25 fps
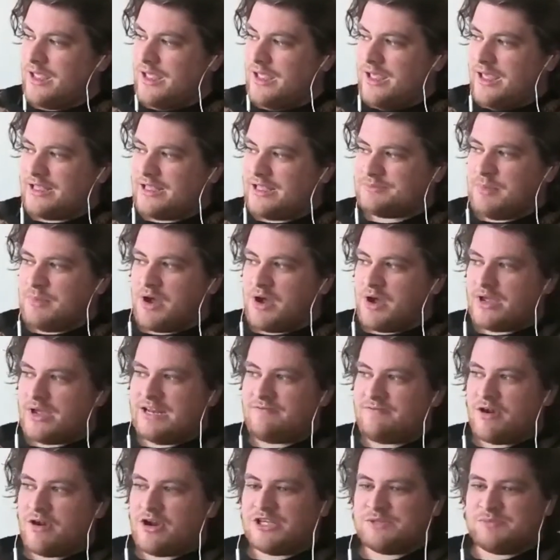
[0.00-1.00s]
it's Mark in a
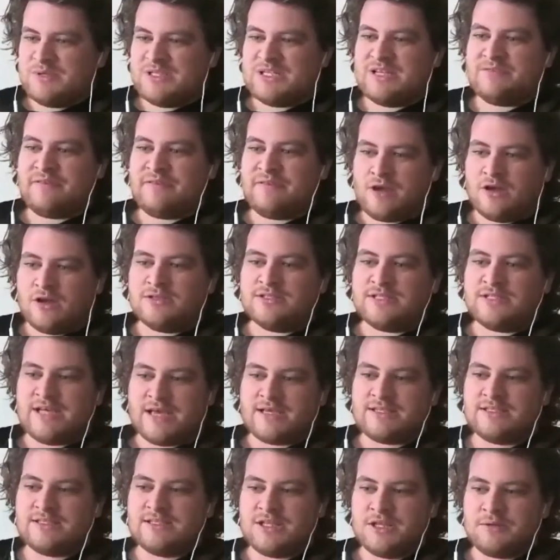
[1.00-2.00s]
very specific
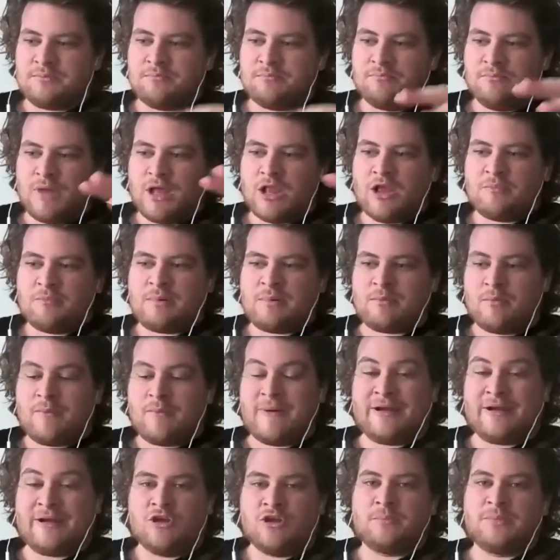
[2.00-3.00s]
context that a lot of people
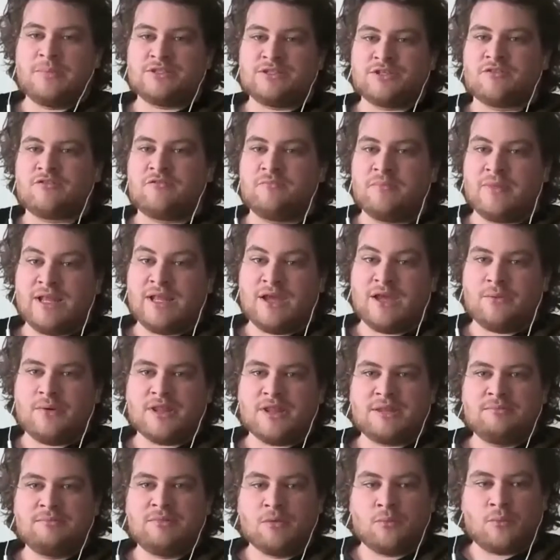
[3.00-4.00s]
might not be so familiar with,
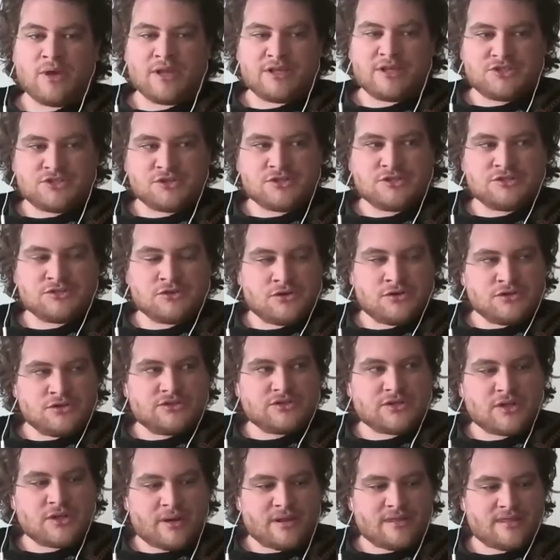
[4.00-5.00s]
but which was
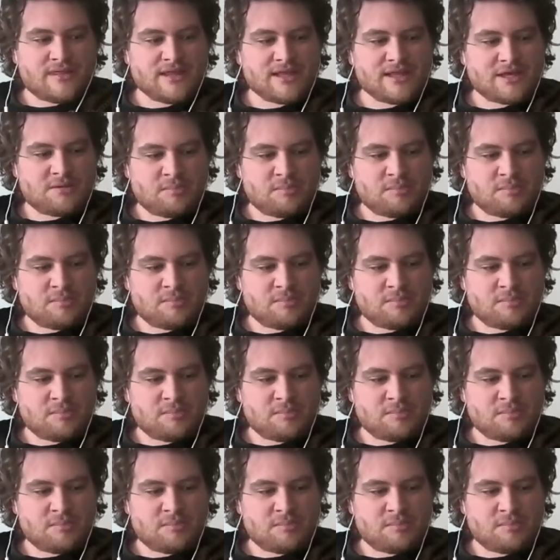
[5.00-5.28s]
also, I think,